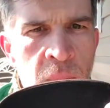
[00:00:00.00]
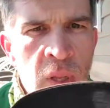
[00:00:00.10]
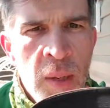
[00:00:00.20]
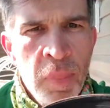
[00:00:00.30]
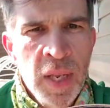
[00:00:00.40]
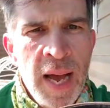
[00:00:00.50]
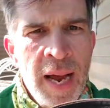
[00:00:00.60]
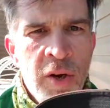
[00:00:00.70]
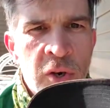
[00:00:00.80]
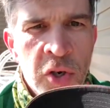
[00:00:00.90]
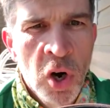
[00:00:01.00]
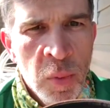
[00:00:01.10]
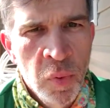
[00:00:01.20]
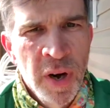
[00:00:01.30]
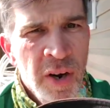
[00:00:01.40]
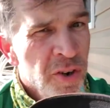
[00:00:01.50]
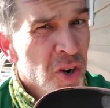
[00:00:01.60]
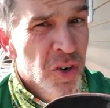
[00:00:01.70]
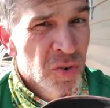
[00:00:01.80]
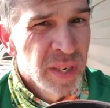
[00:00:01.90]
a black or dark brown or
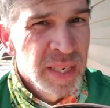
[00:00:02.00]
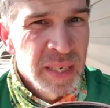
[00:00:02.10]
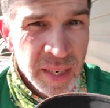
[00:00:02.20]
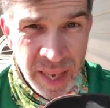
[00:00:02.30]
dark green,